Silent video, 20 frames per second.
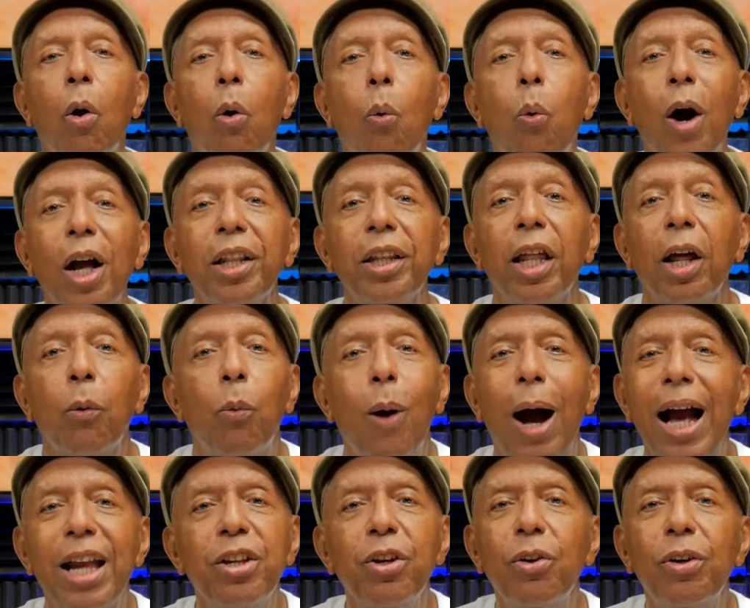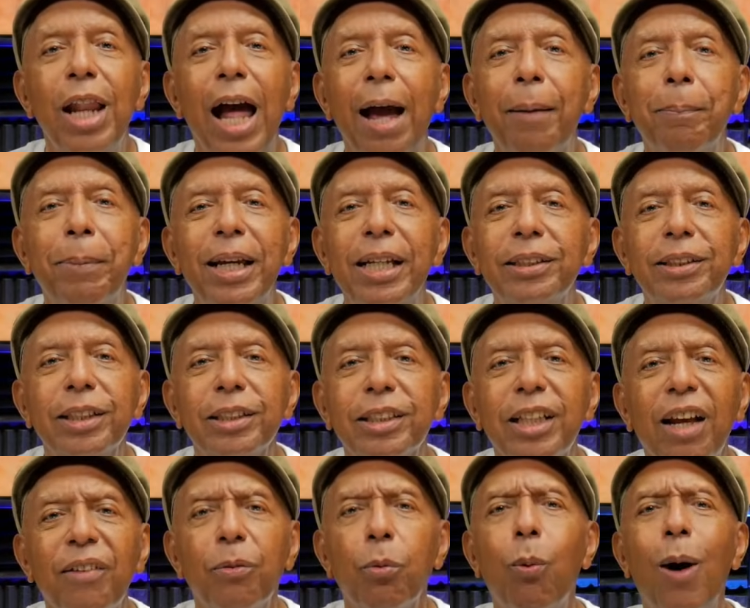why you're not being
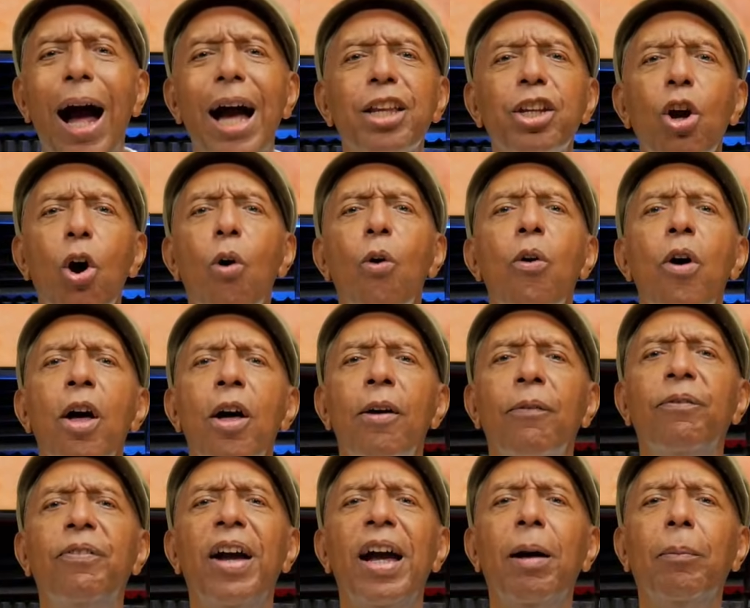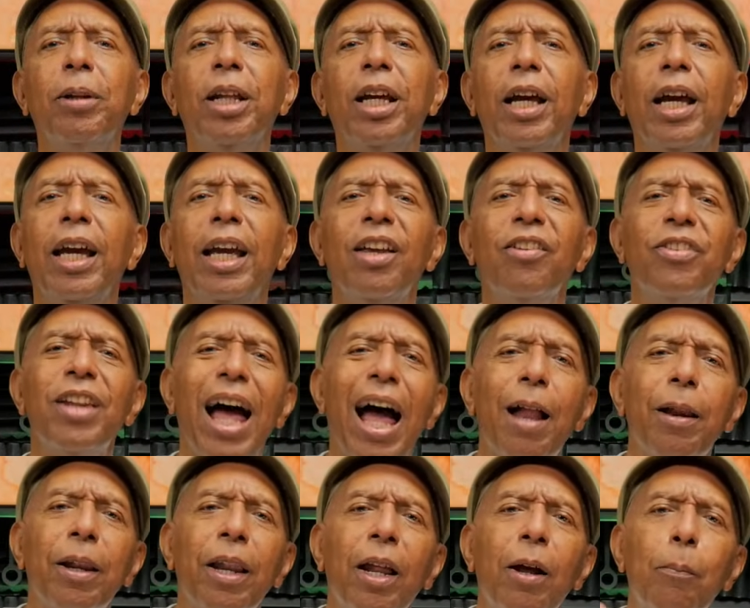successful, why your family is
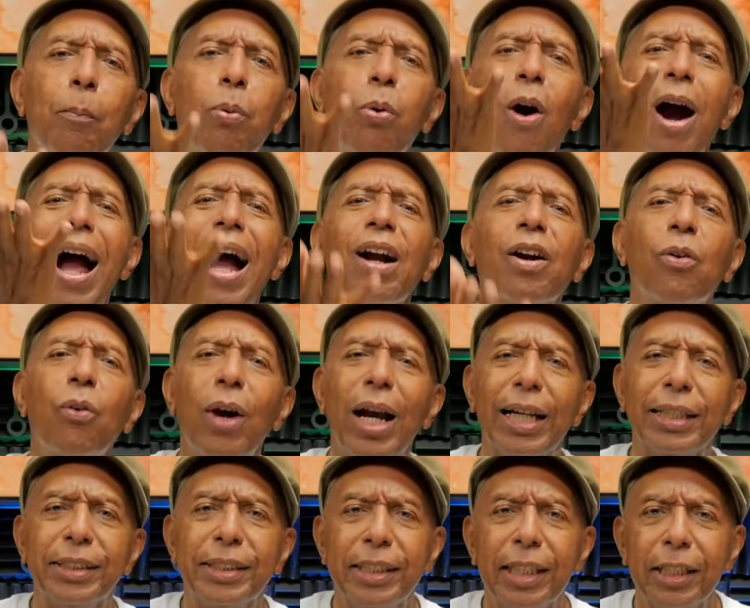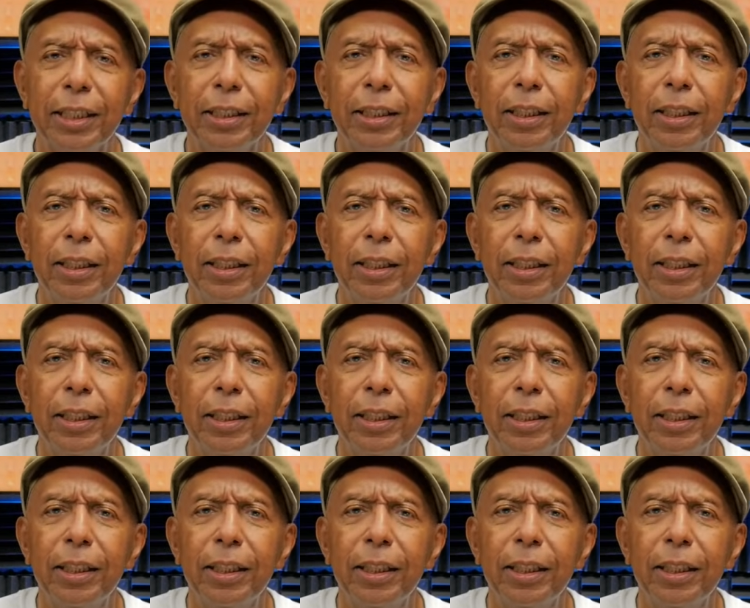not progressing